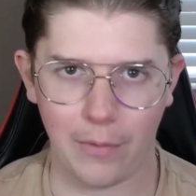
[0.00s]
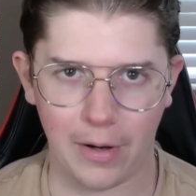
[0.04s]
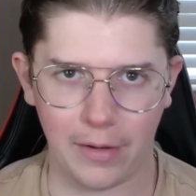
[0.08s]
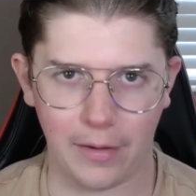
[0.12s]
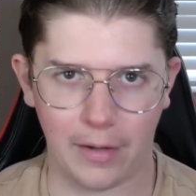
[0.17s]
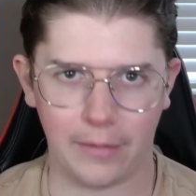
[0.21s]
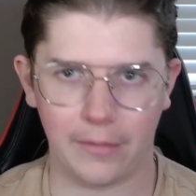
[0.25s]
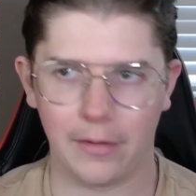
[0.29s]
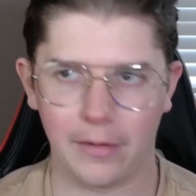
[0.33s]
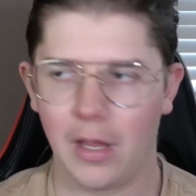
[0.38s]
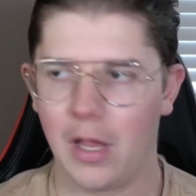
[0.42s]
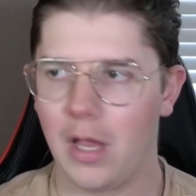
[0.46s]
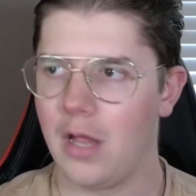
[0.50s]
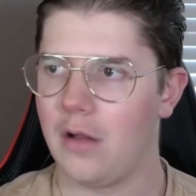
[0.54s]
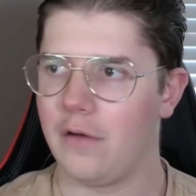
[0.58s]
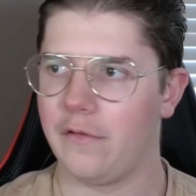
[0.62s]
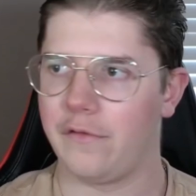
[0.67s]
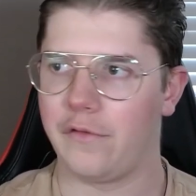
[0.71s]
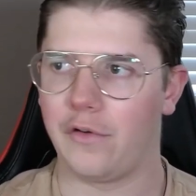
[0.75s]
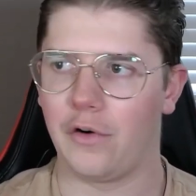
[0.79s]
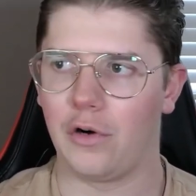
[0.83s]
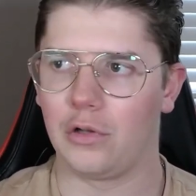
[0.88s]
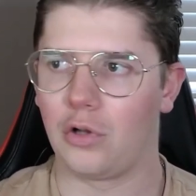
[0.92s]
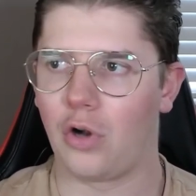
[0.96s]
Like
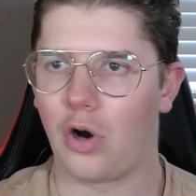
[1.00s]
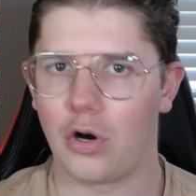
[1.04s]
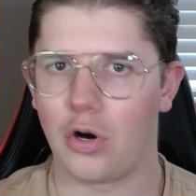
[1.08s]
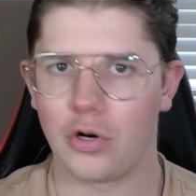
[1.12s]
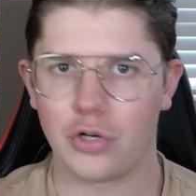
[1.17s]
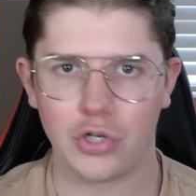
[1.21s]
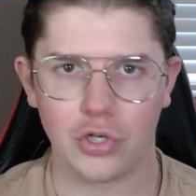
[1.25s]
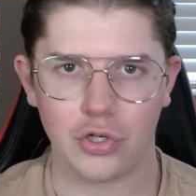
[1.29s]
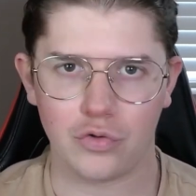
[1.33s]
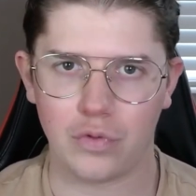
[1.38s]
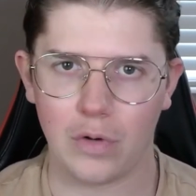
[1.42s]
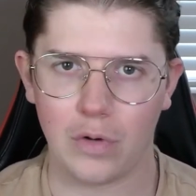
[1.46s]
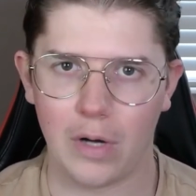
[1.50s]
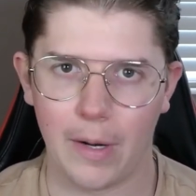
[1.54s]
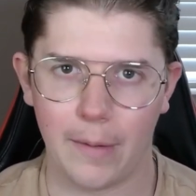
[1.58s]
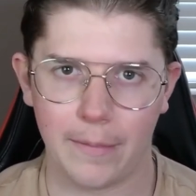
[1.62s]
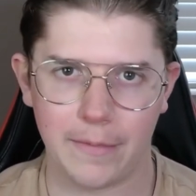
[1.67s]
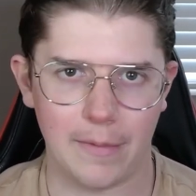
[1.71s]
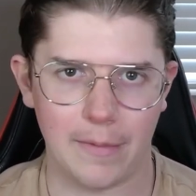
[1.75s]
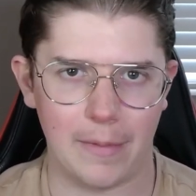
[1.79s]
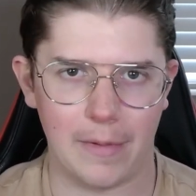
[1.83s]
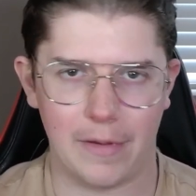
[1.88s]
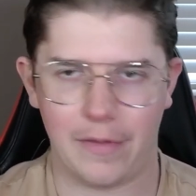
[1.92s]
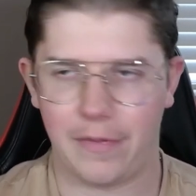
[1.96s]
for larger trips,
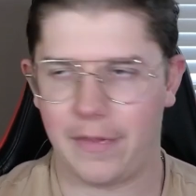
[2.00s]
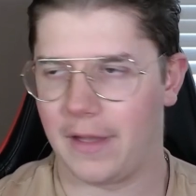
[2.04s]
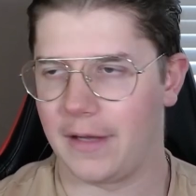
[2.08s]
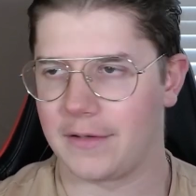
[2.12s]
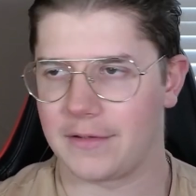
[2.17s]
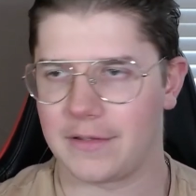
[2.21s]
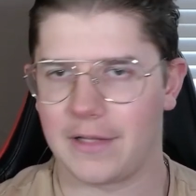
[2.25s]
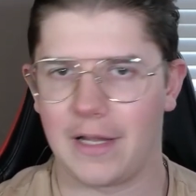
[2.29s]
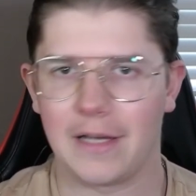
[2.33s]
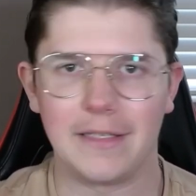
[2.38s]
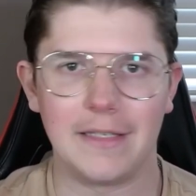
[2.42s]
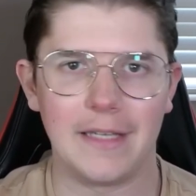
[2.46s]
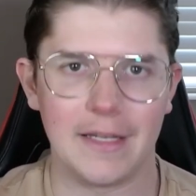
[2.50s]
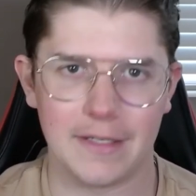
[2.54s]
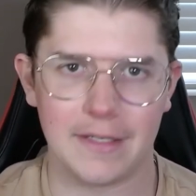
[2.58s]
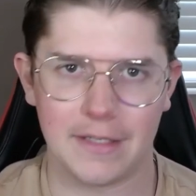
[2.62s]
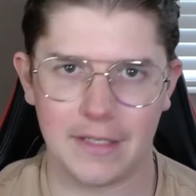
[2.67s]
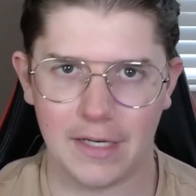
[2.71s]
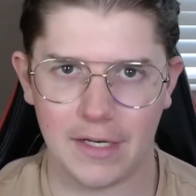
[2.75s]
maybe things like Disney,